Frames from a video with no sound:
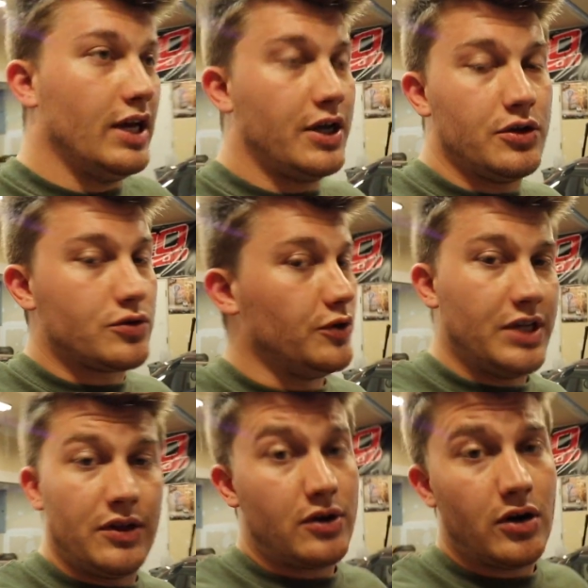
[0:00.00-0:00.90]
it controls
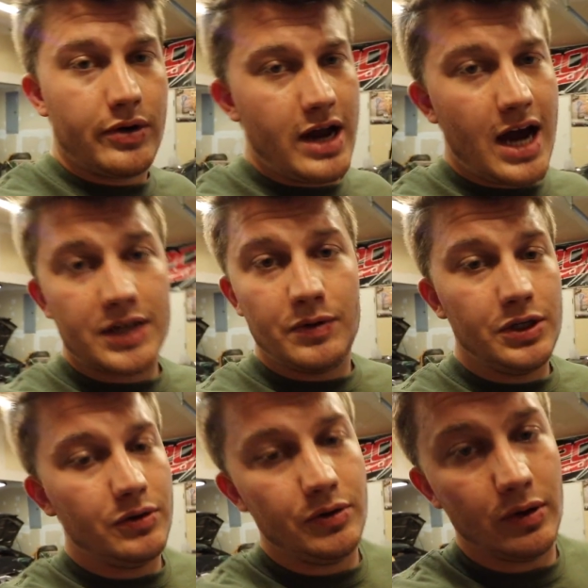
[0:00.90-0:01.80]
how the car reacts when
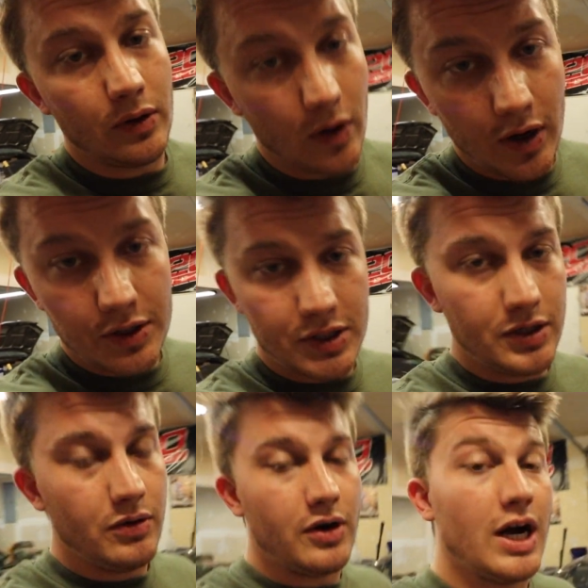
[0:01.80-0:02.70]
you do a launch and
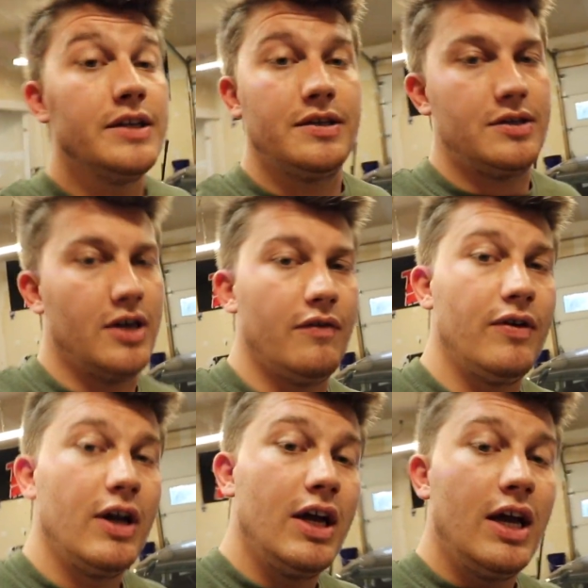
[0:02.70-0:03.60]
do all kinds of stuff.